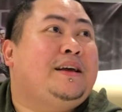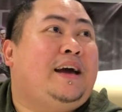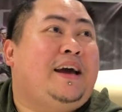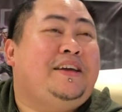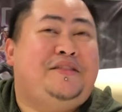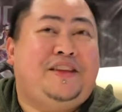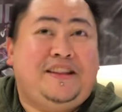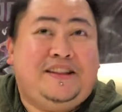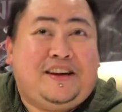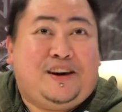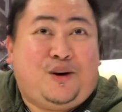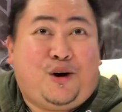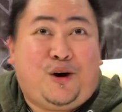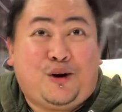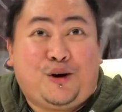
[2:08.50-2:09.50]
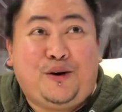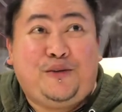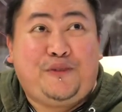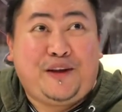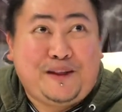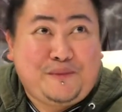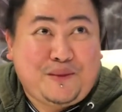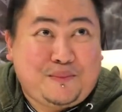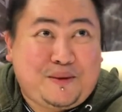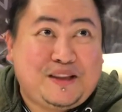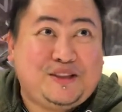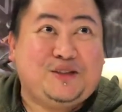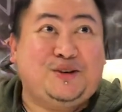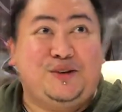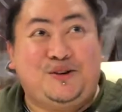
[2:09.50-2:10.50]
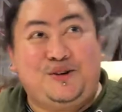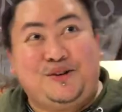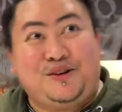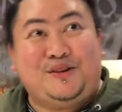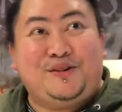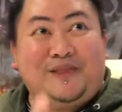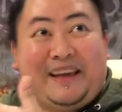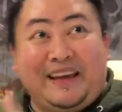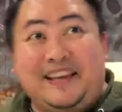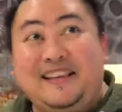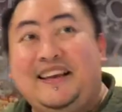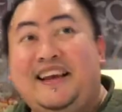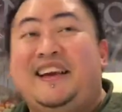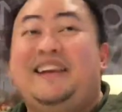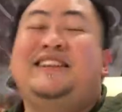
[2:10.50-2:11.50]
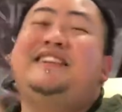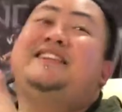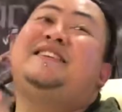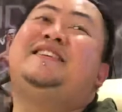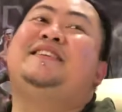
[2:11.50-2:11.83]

I did the horror film na medyo may ganyan